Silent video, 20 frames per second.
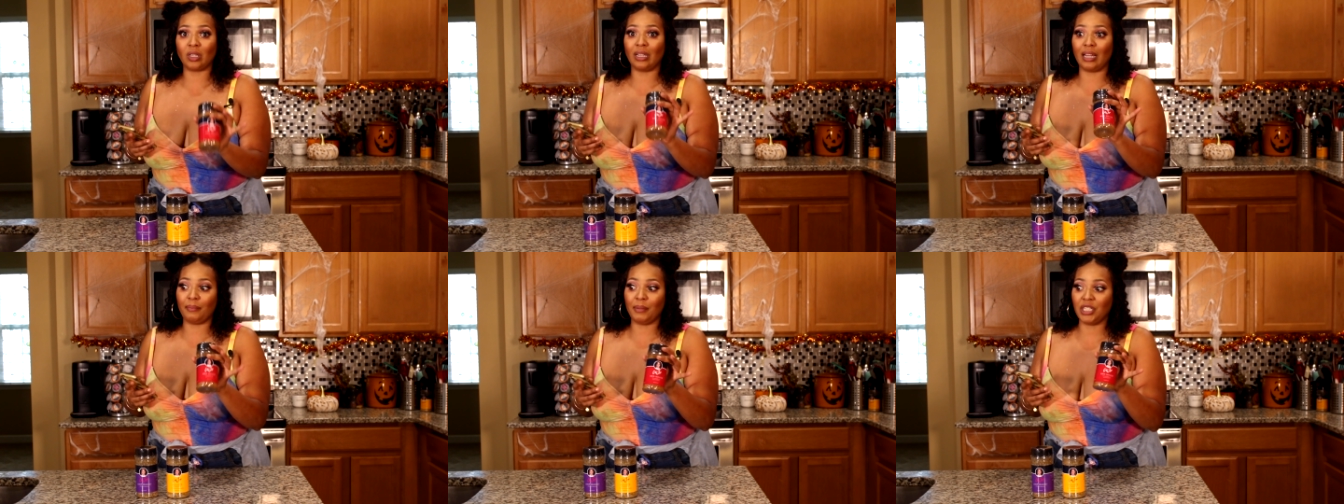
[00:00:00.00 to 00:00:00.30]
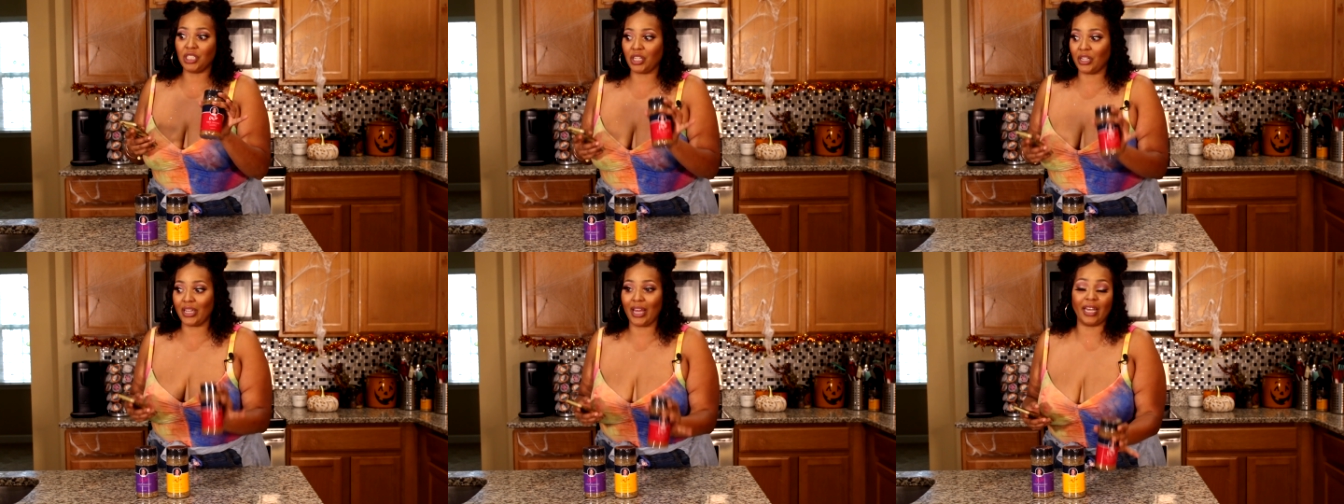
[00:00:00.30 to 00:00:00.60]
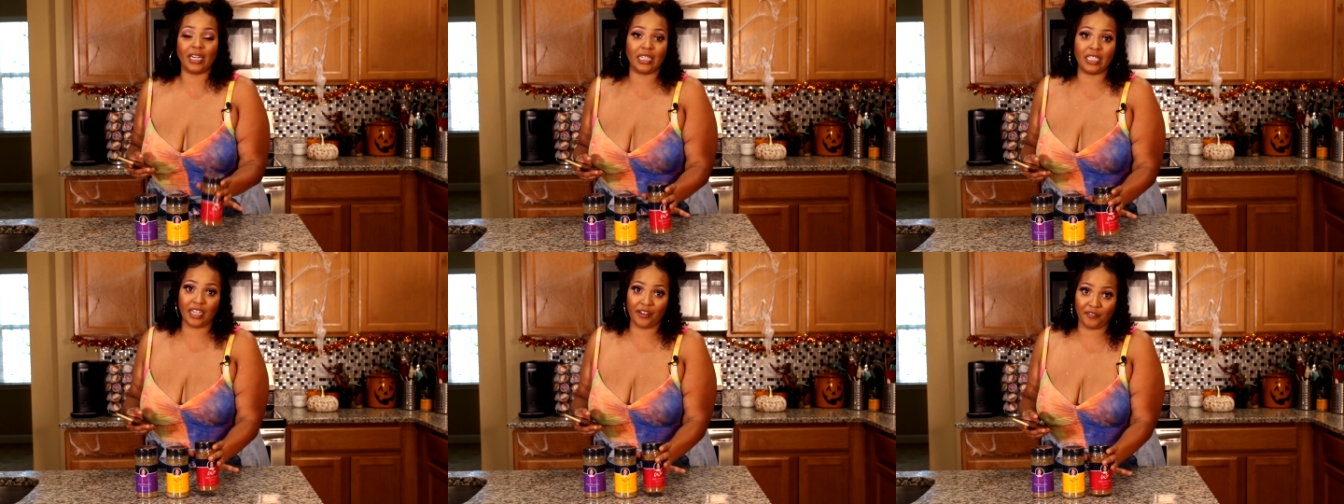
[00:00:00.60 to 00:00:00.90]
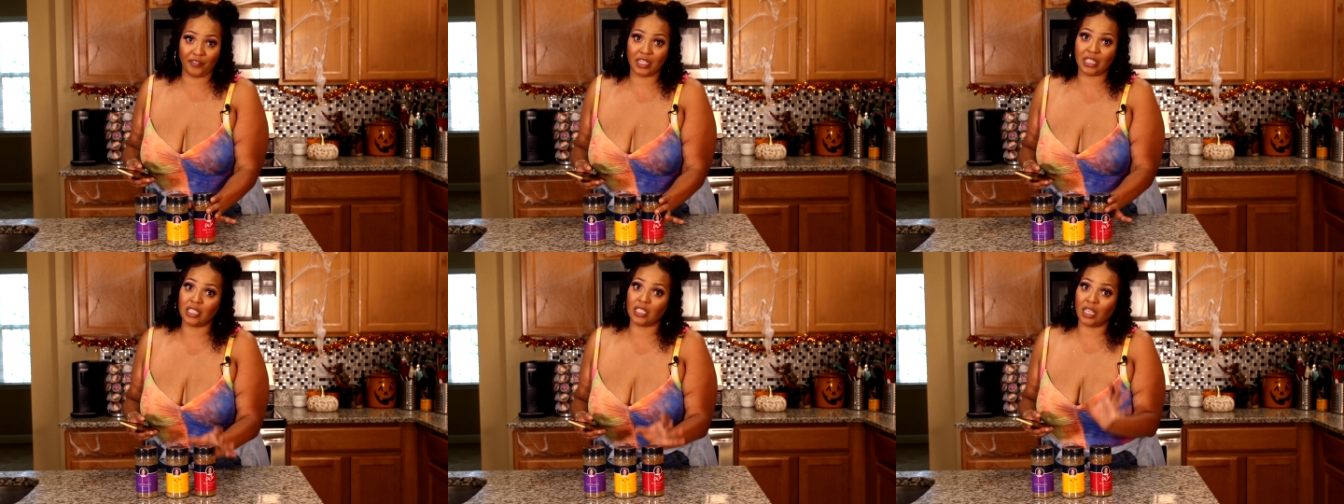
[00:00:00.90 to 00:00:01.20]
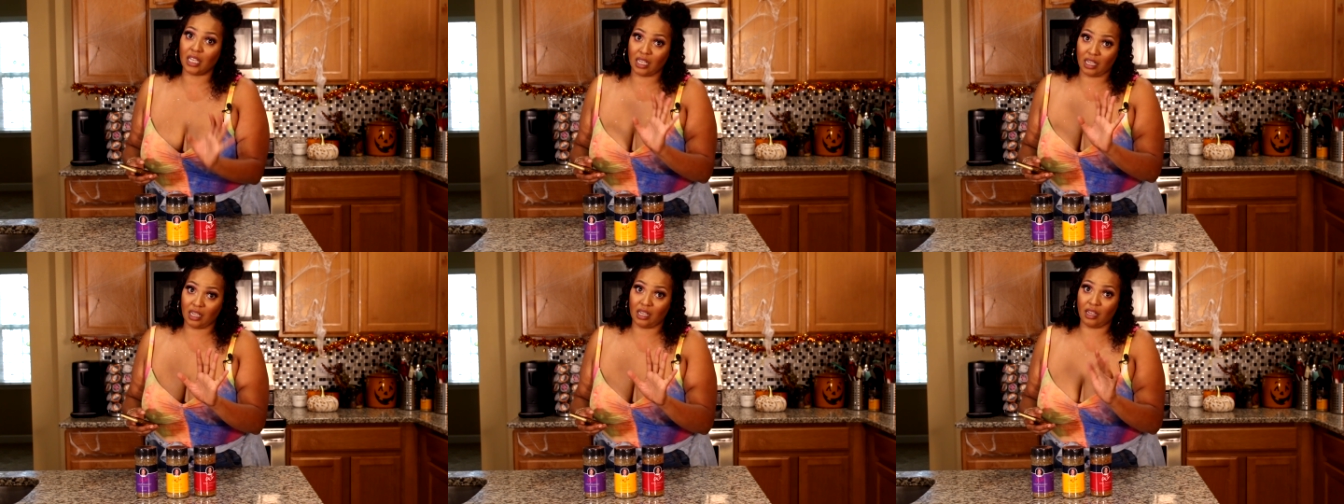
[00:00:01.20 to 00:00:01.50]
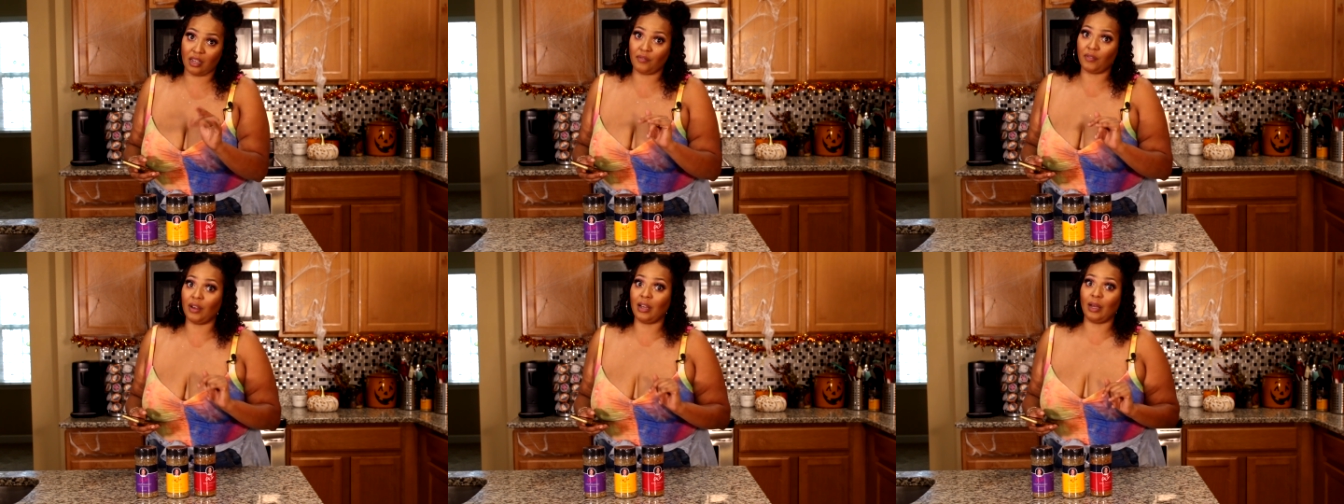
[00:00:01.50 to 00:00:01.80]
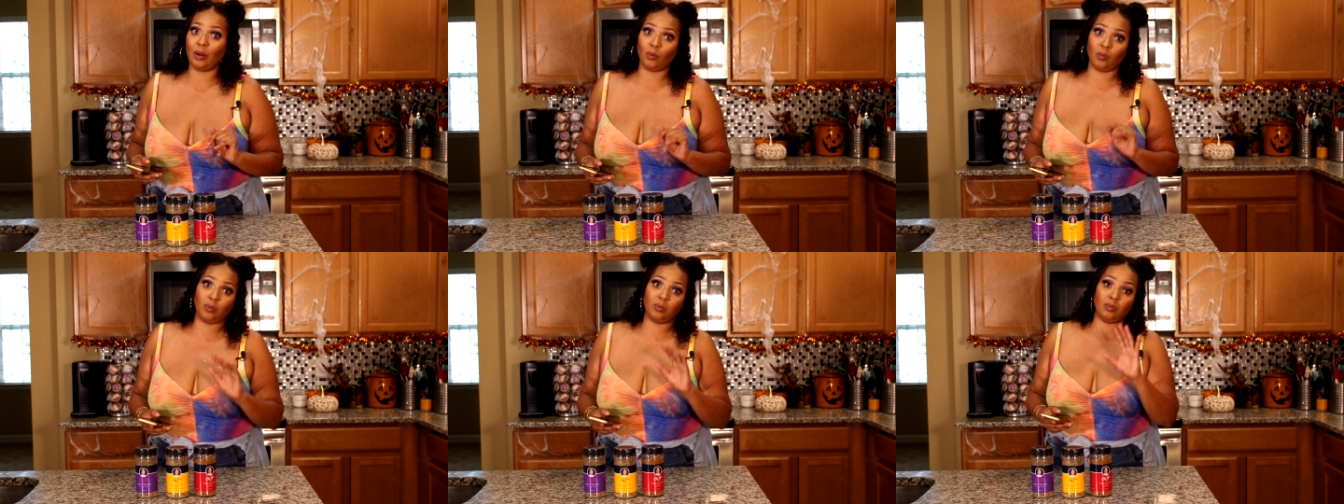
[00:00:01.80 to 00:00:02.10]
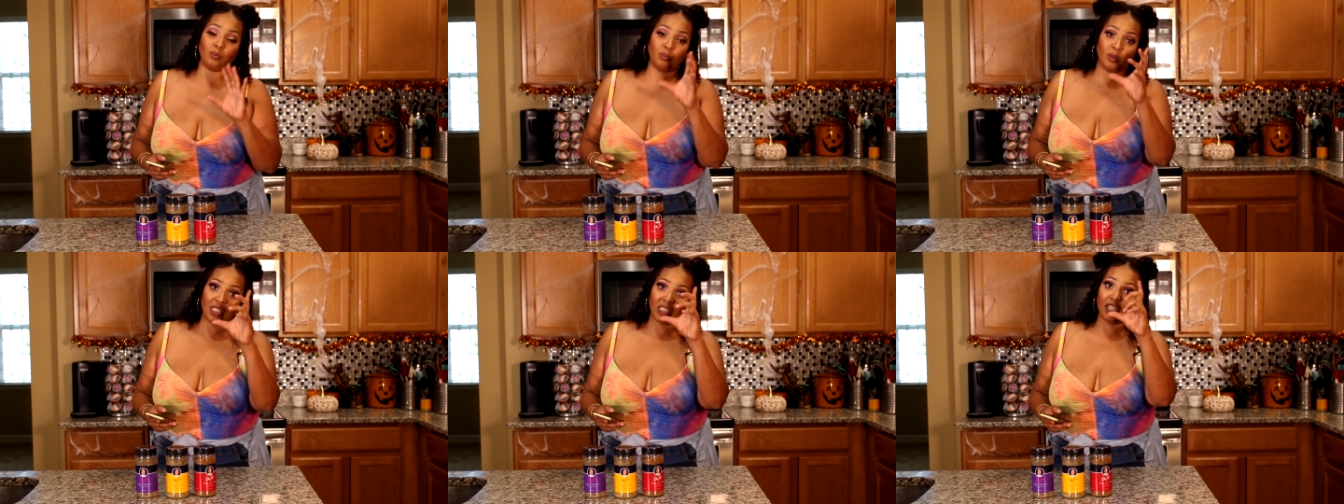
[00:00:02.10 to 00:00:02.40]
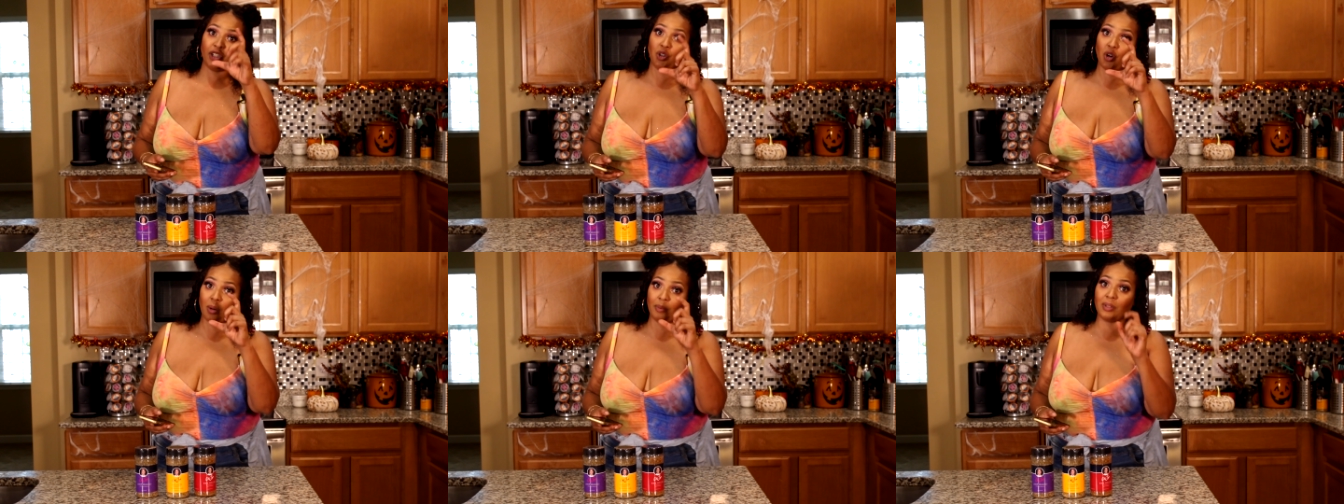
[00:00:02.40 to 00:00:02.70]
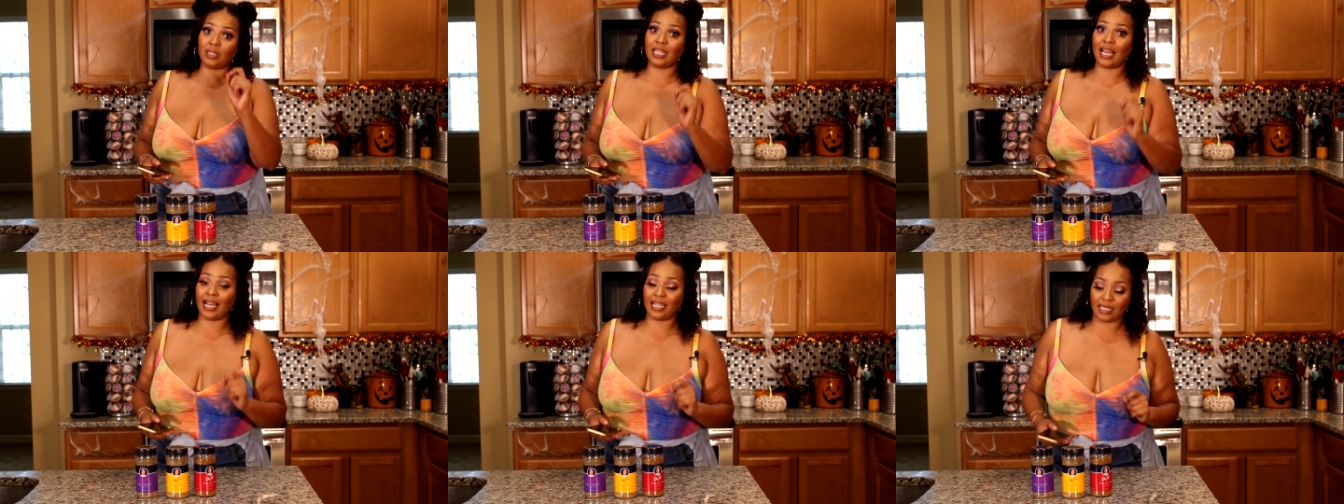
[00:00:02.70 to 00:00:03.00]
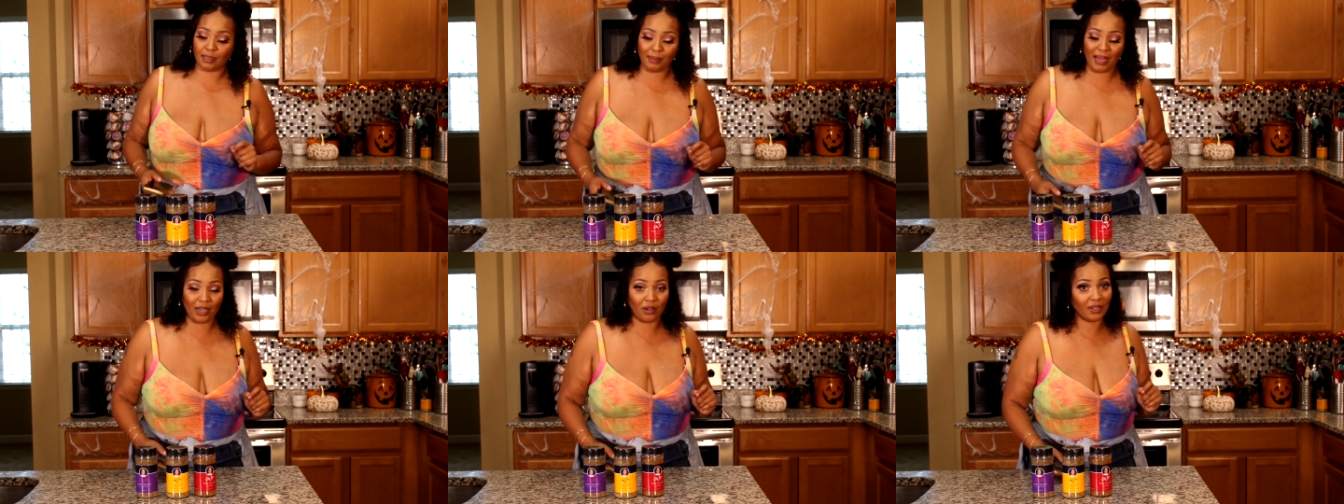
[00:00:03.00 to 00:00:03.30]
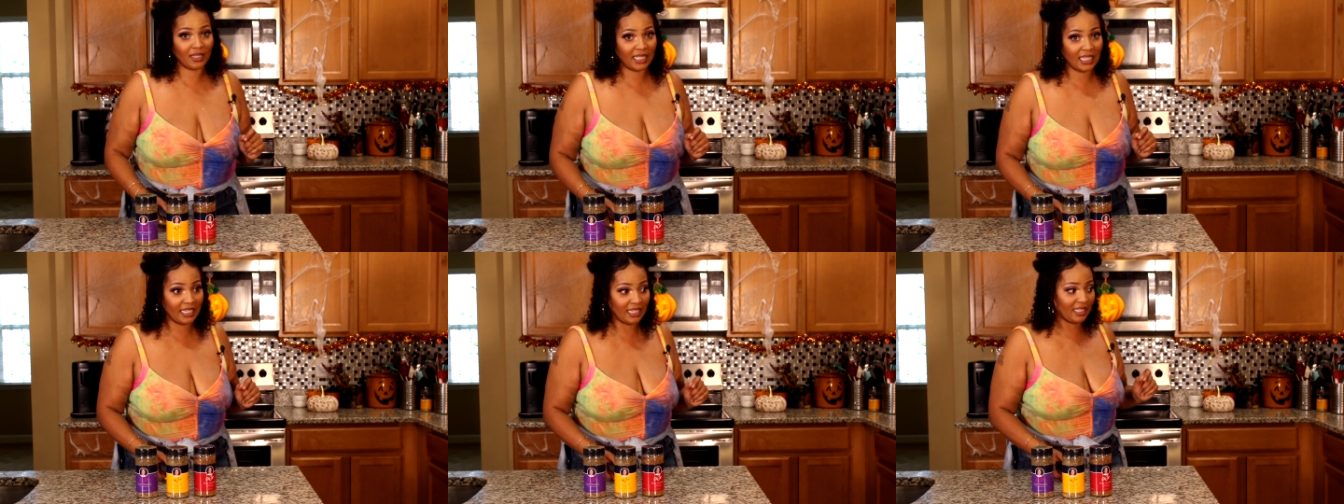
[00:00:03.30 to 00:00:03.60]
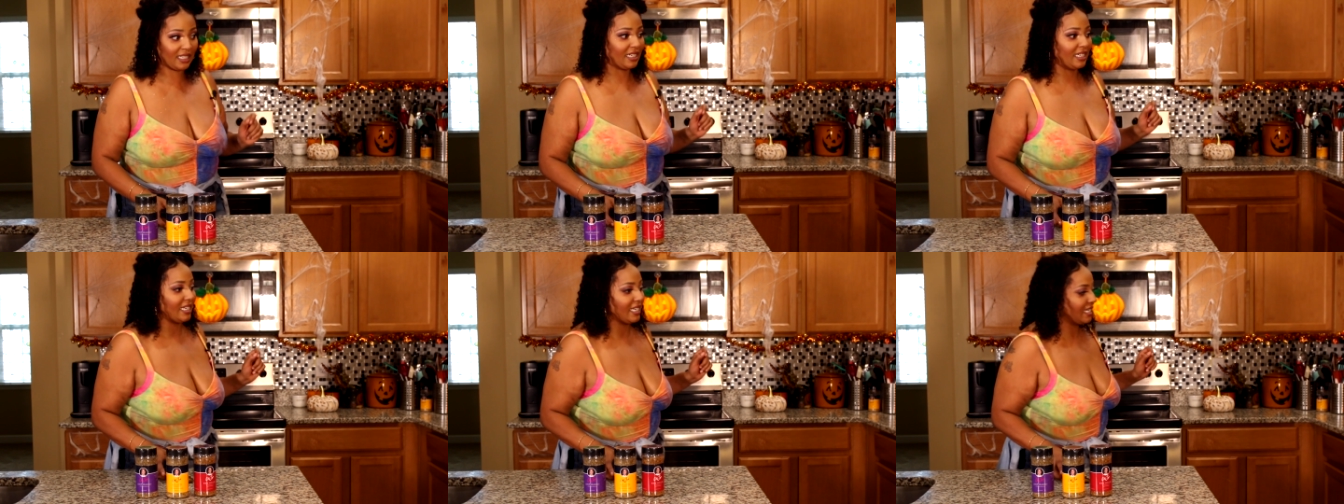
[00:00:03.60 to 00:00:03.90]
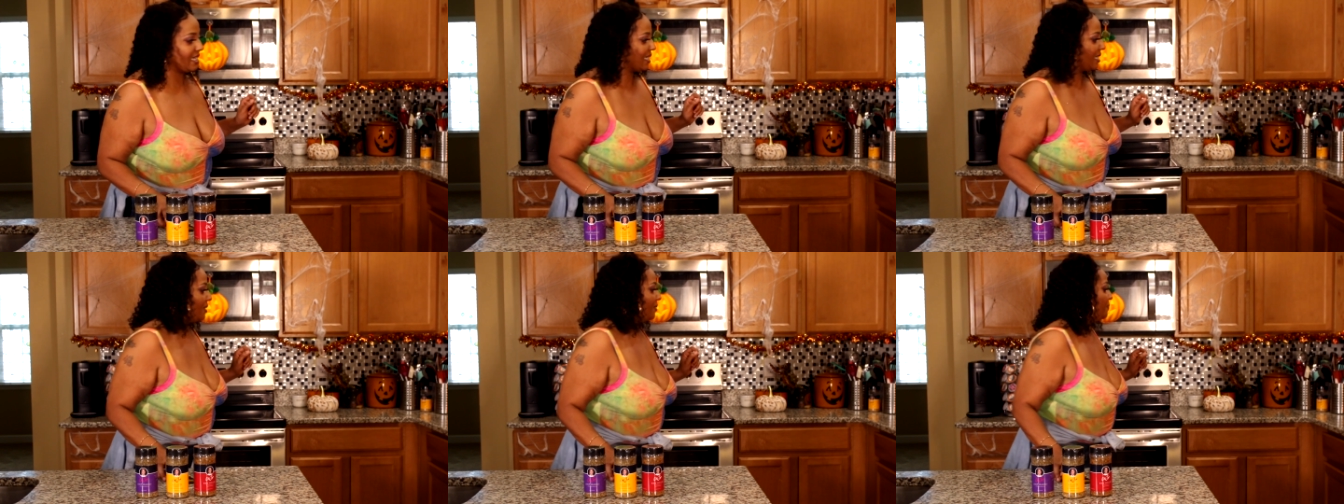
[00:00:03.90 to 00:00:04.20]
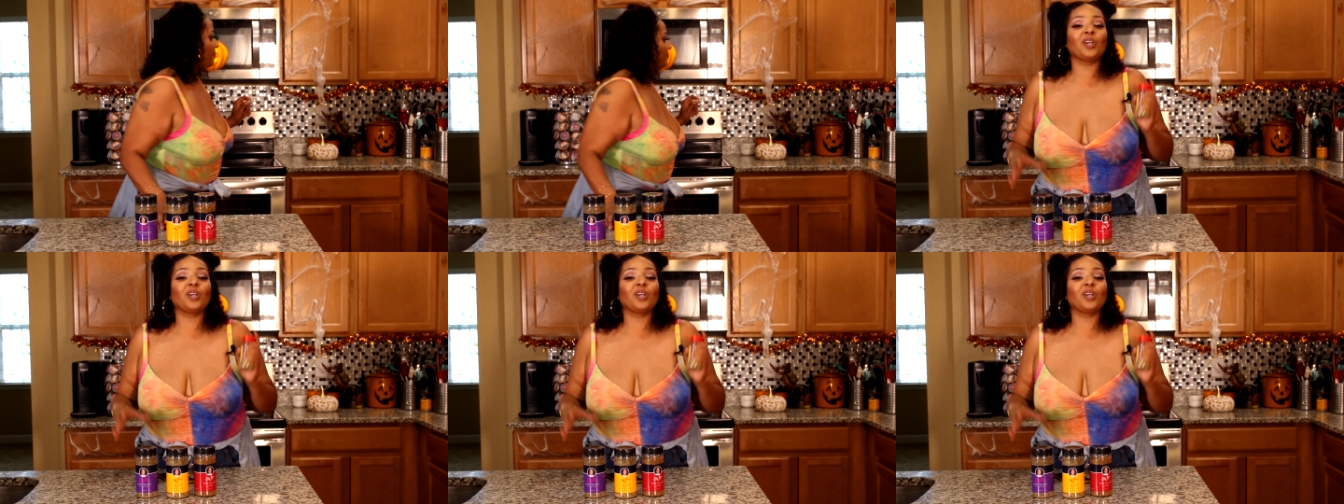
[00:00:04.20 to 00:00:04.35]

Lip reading: So let me show y'all the difference of what a normal size bottle of seasoning is.